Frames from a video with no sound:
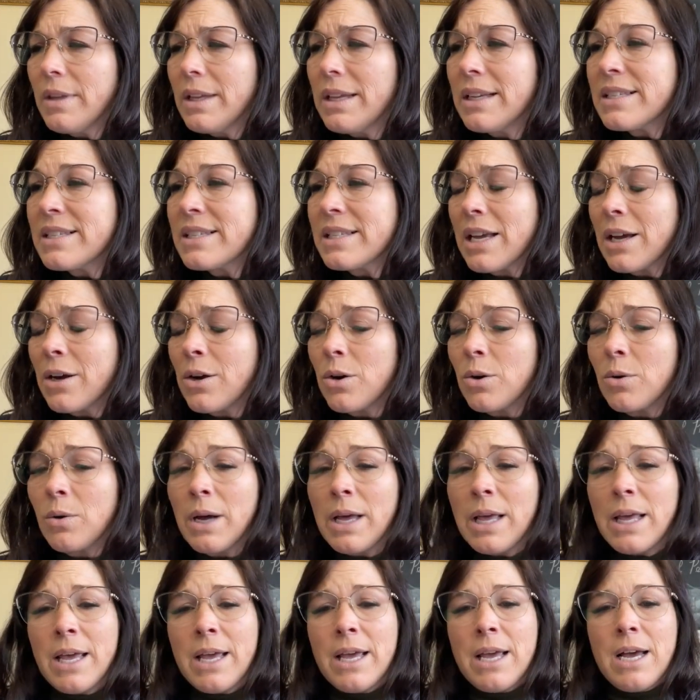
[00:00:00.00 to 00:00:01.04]
so
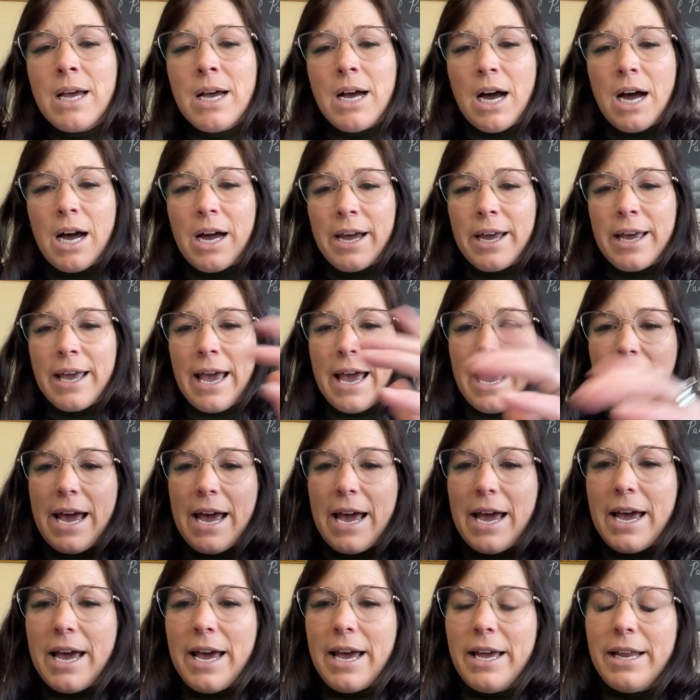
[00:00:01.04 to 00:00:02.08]
I
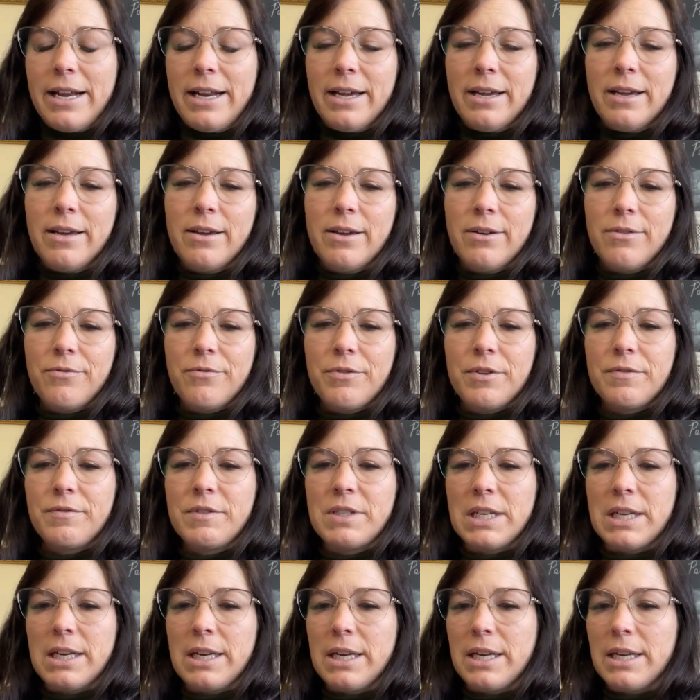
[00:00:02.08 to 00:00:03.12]
had
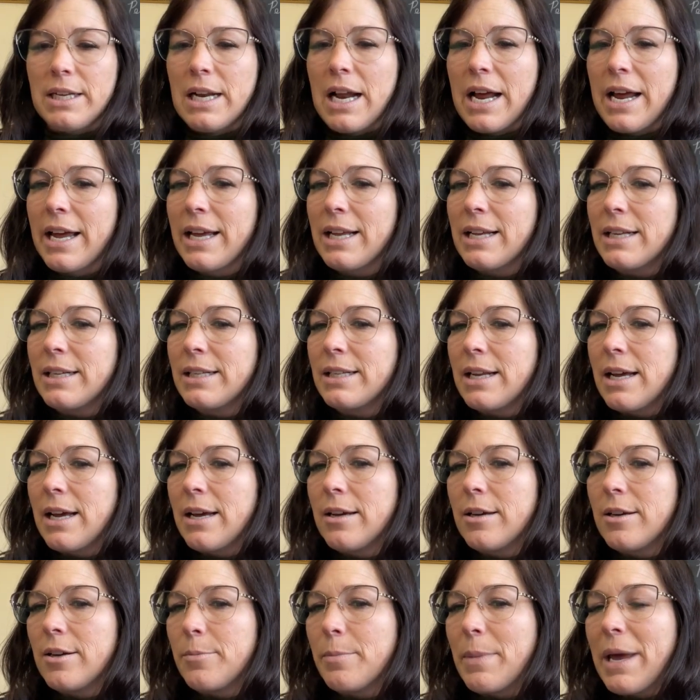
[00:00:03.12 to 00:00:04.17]
15, I had
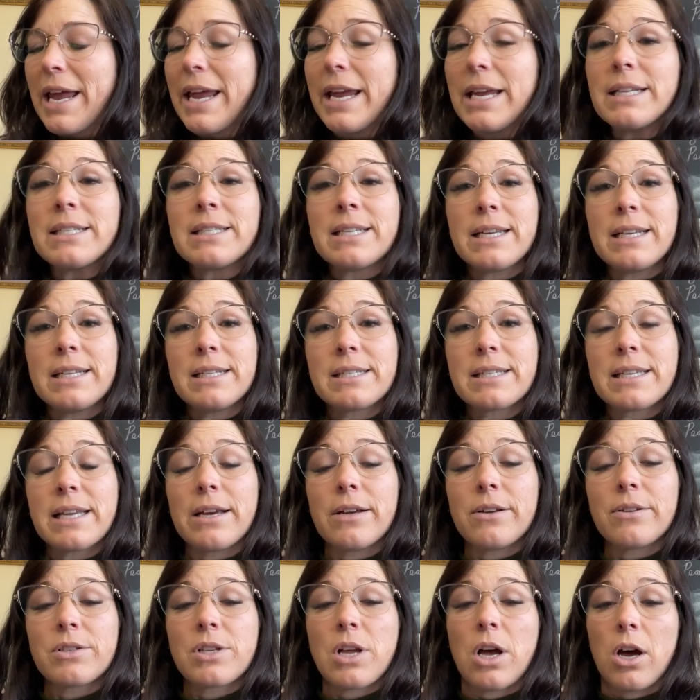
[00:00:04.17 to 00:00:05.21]
um, 18
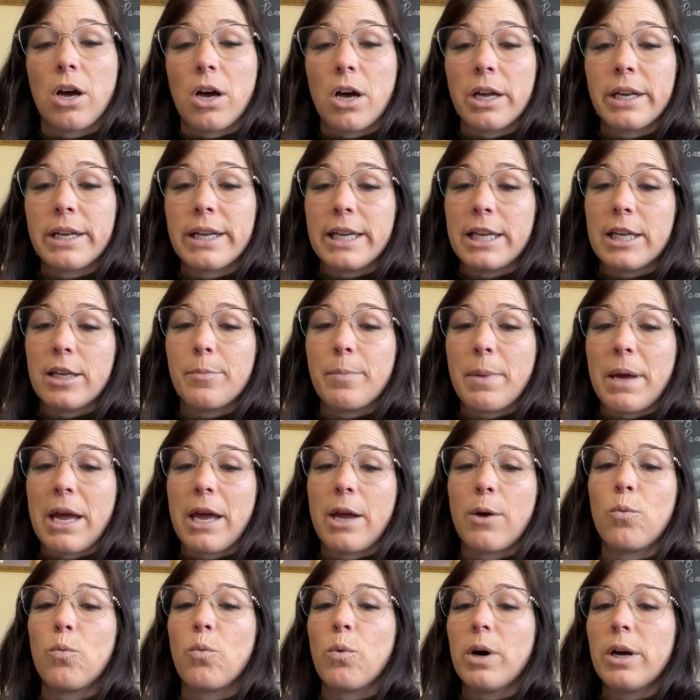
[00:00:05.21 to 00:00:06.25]
sales on
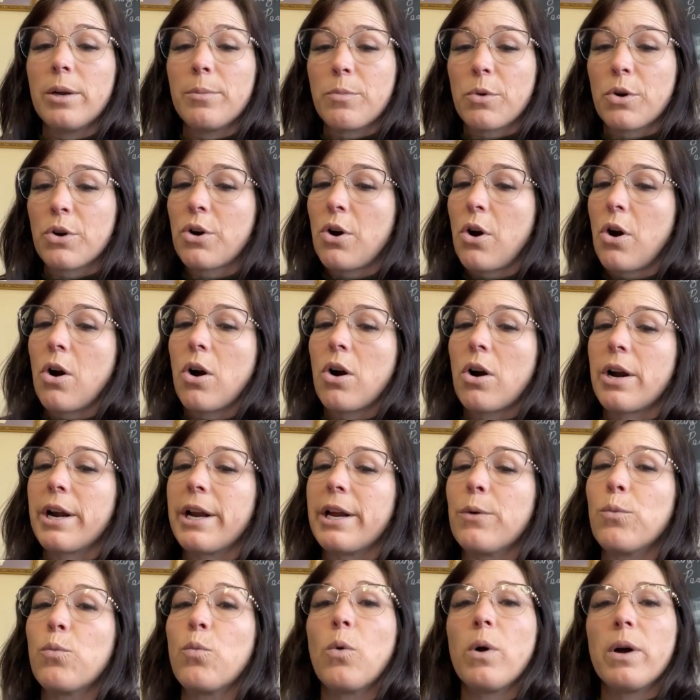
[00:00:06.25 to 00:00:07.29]
eBay, one
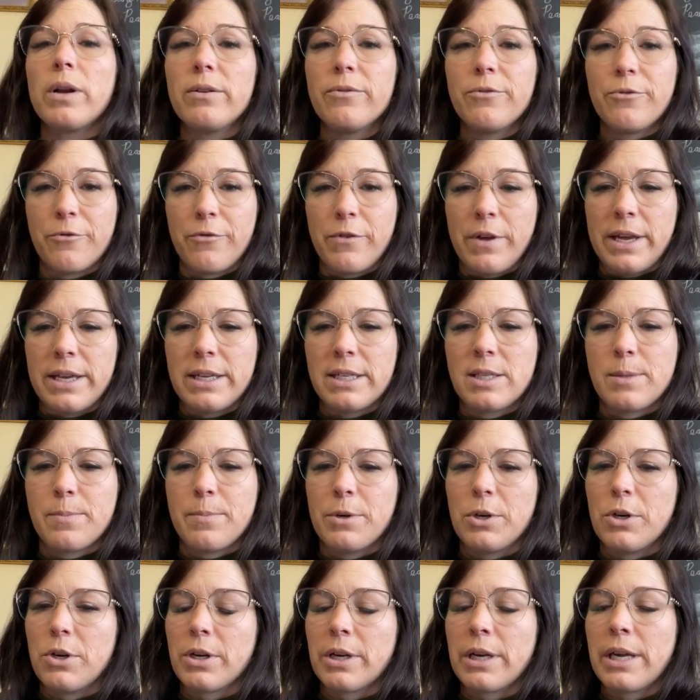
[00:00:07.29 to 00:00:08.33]
Mercari, one
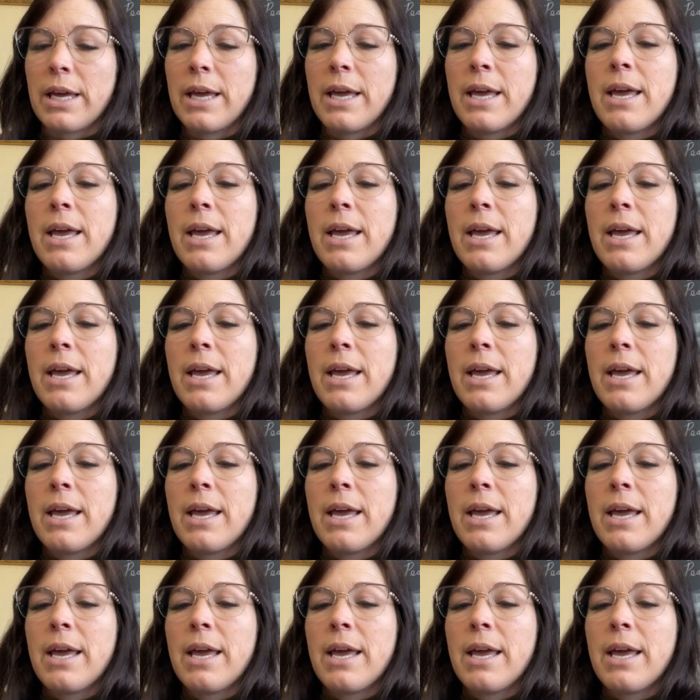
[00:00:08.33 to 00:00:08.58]
Facebook.